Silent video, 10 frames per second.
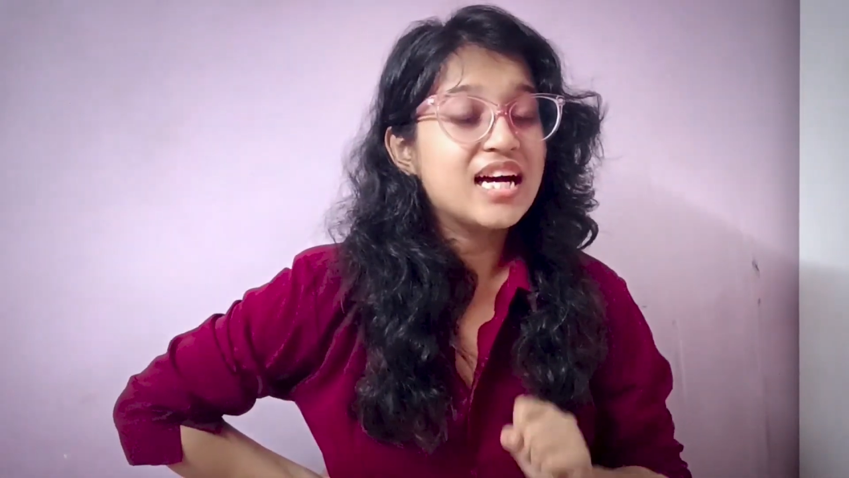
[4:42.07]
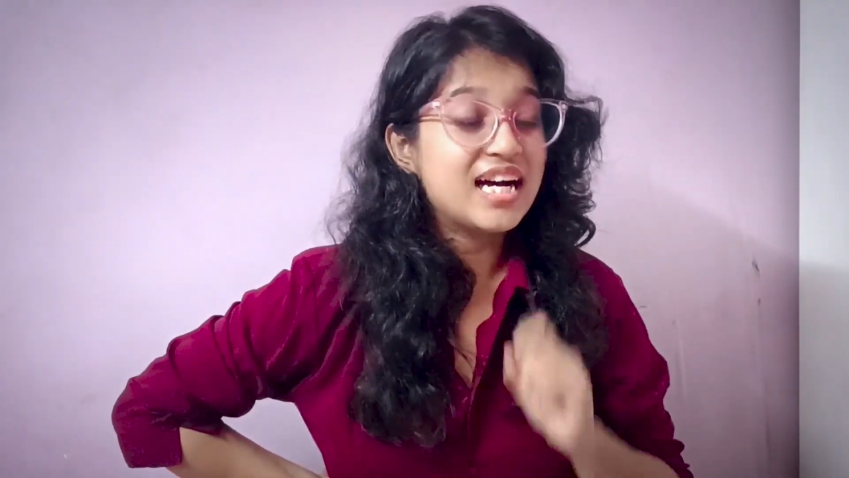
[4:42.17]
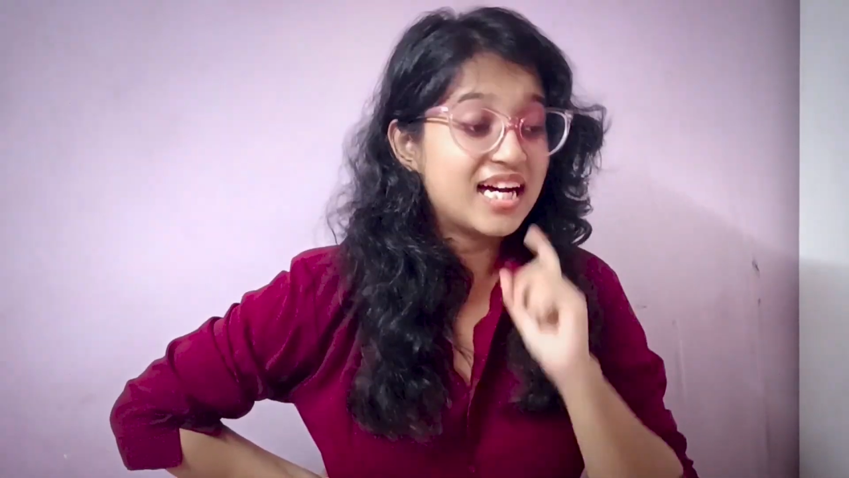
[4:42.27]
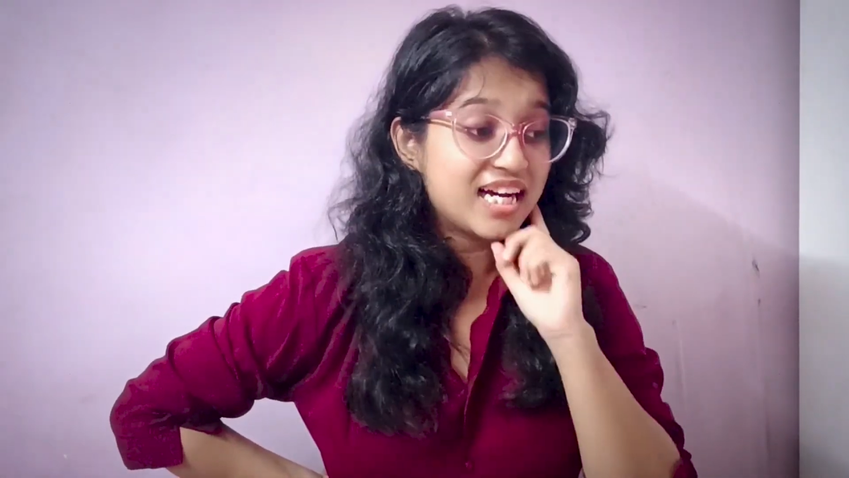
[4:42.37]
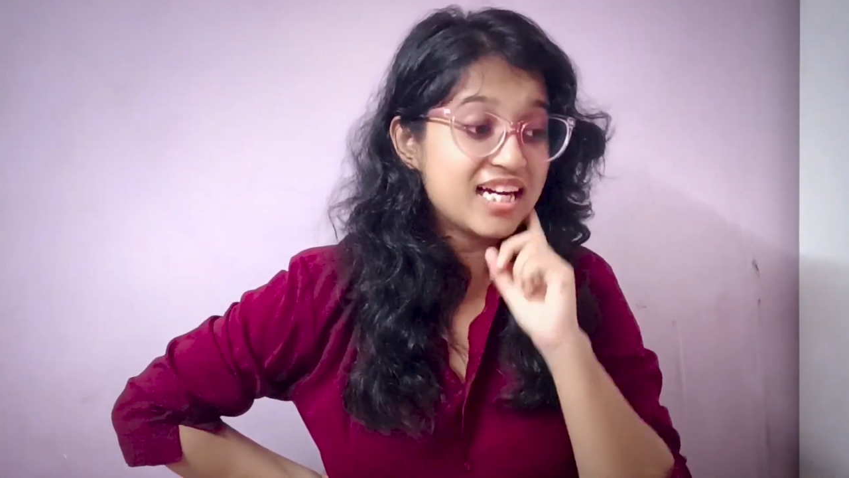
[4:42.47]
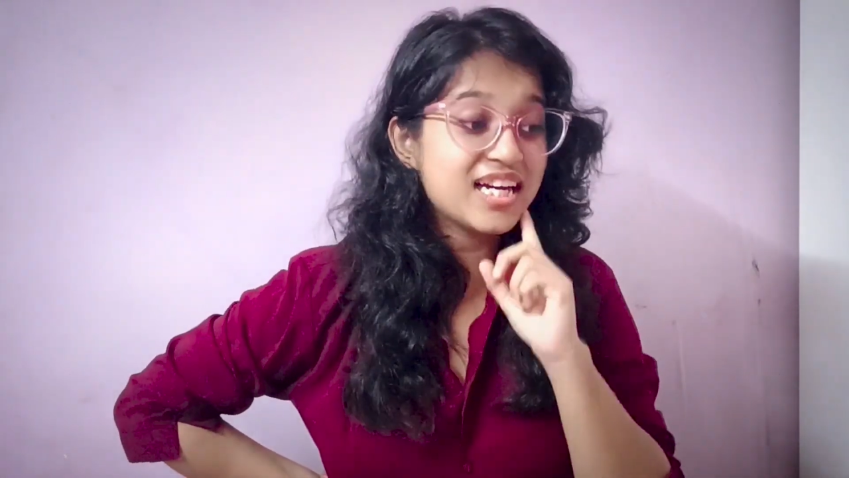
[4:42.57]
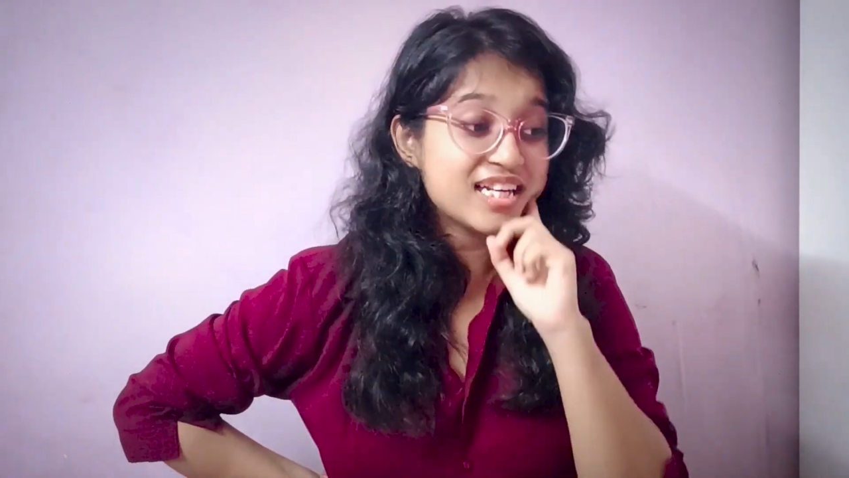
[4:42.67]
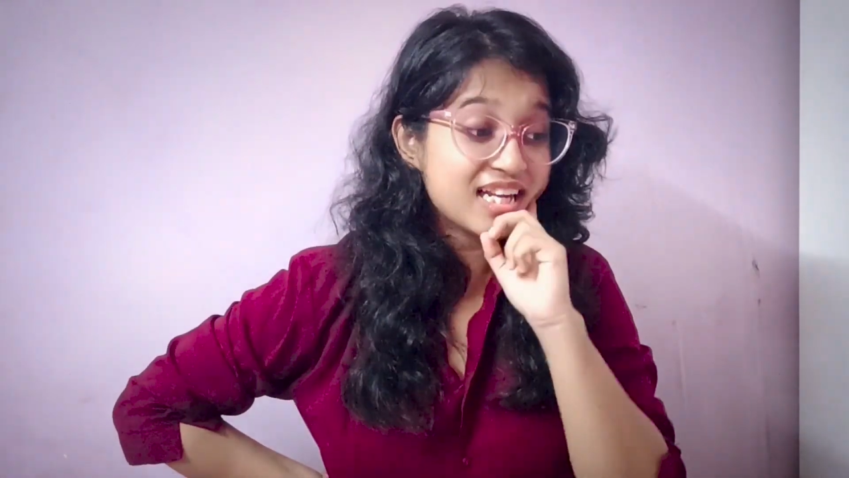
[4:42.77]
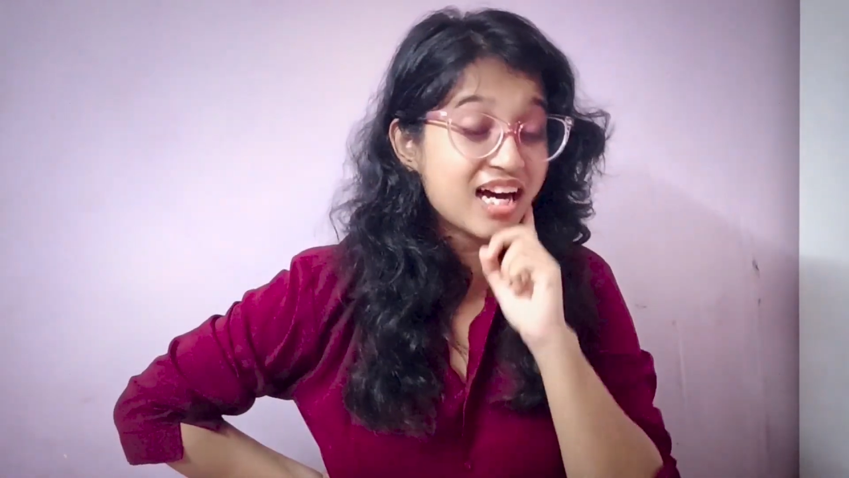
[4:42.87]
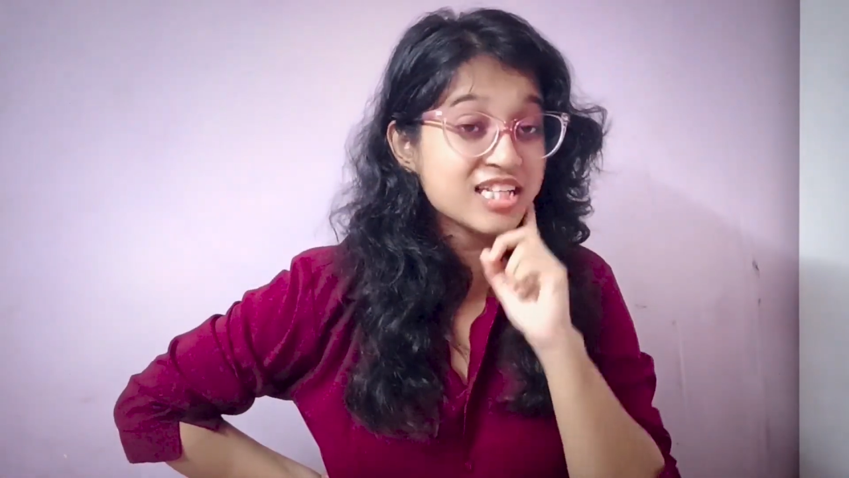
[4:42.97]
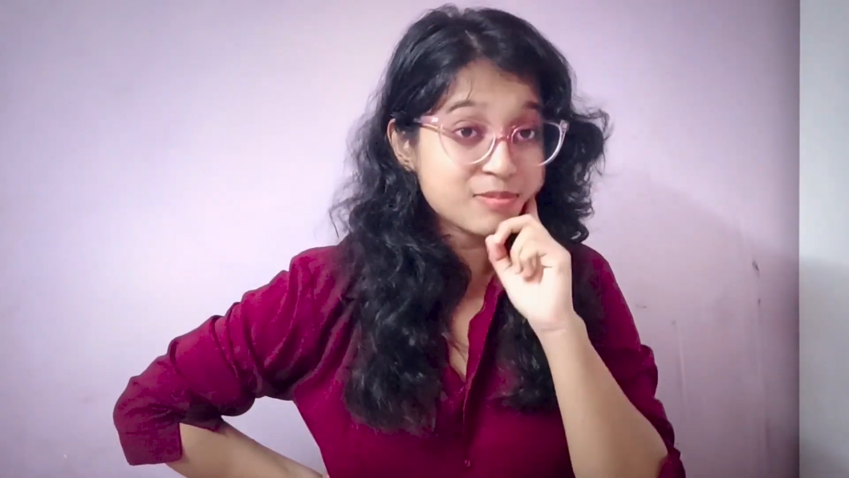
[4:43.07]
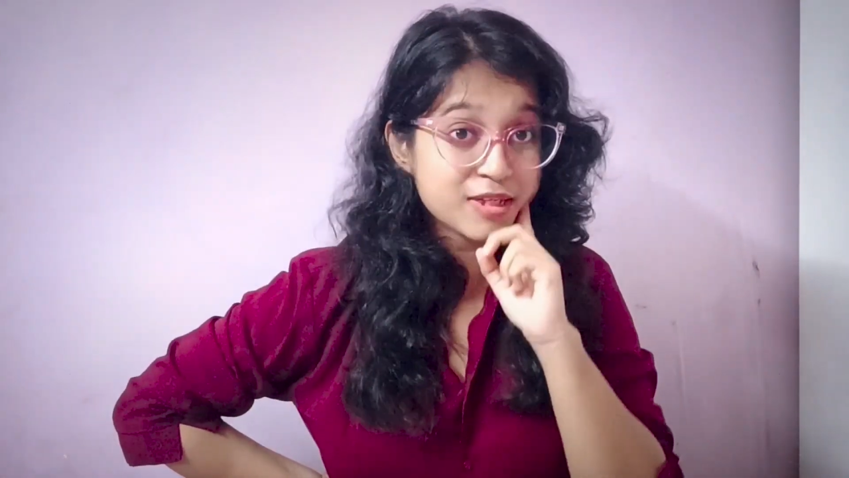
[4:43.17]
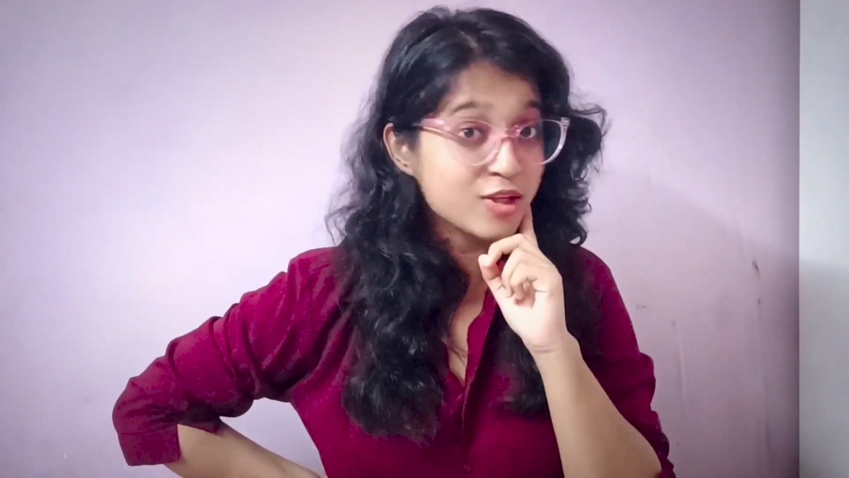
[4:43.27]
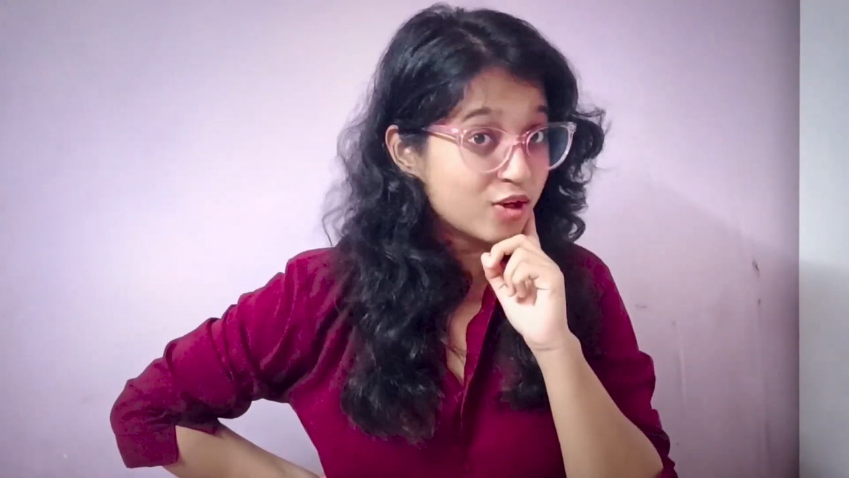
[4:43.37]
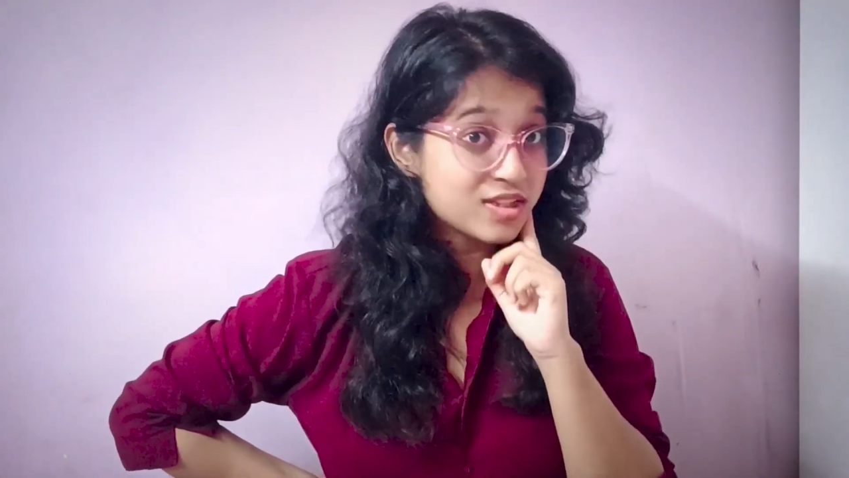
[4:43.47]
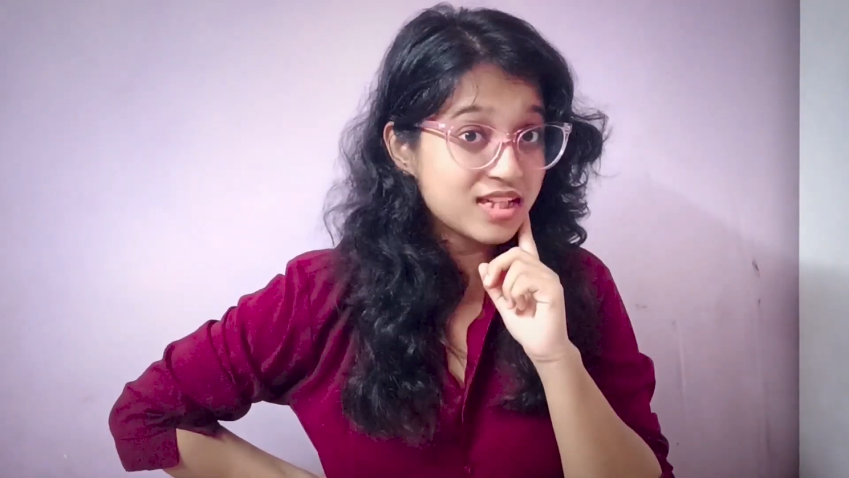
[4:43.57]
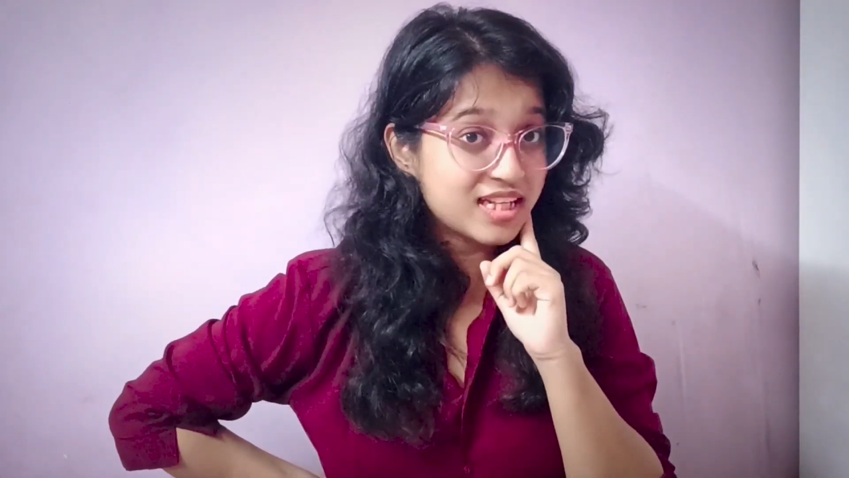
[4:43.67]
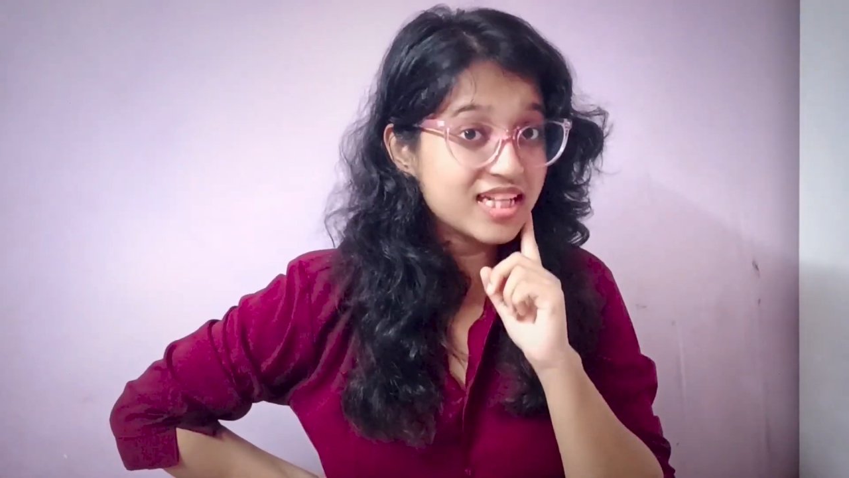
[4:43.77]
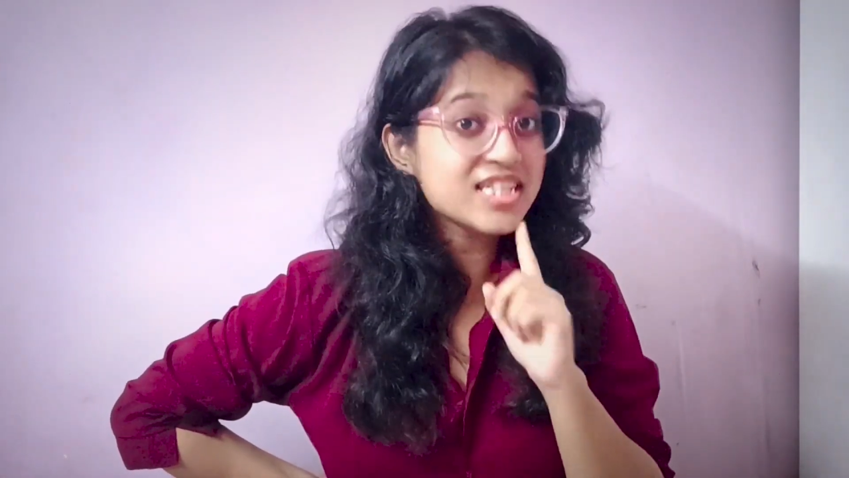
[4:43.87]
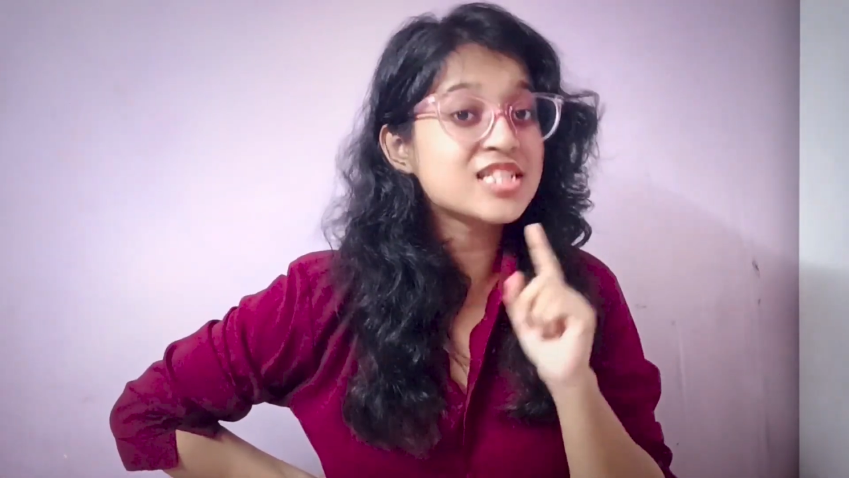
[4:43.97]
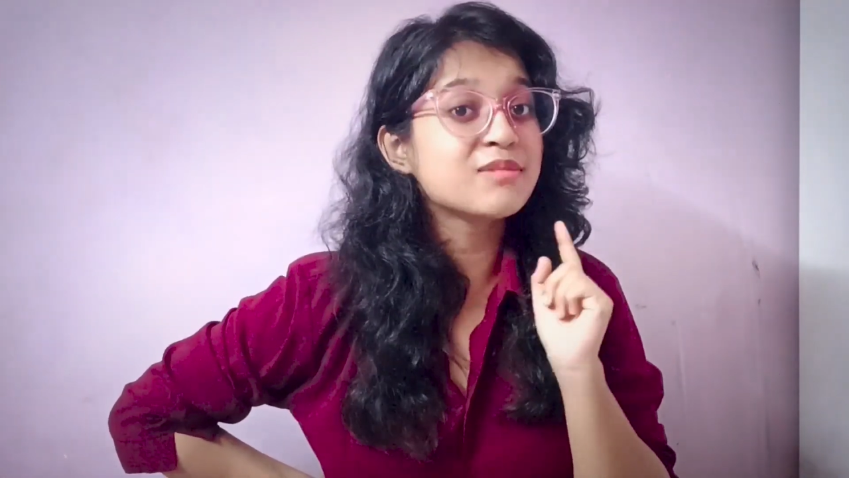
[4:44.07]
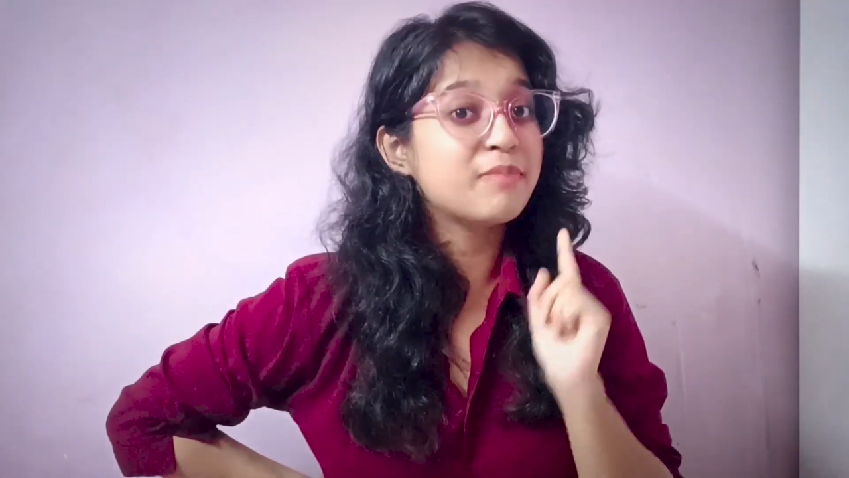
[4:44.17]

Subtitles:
And last but not the least,